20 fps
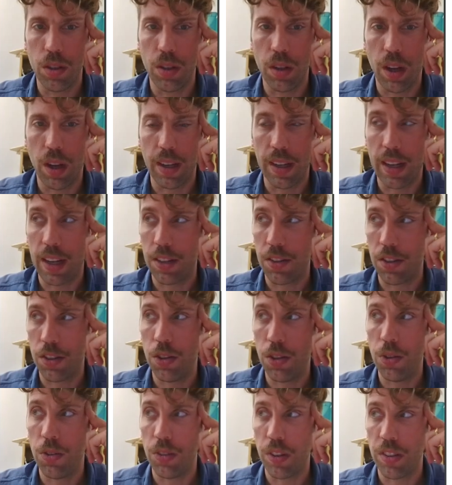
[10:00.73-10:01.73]
I got
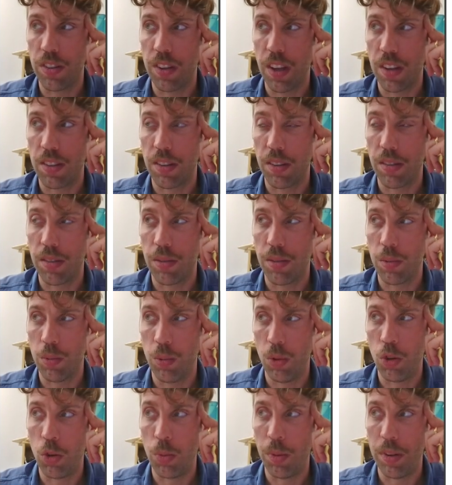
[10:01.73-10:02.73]
2 successes,
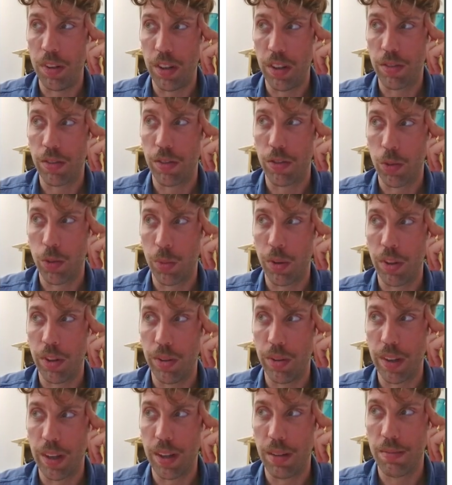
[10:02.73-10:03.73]
which should be different from what you
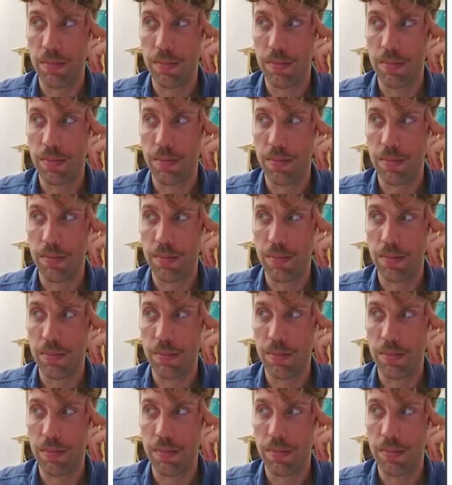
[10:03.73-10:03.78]
get.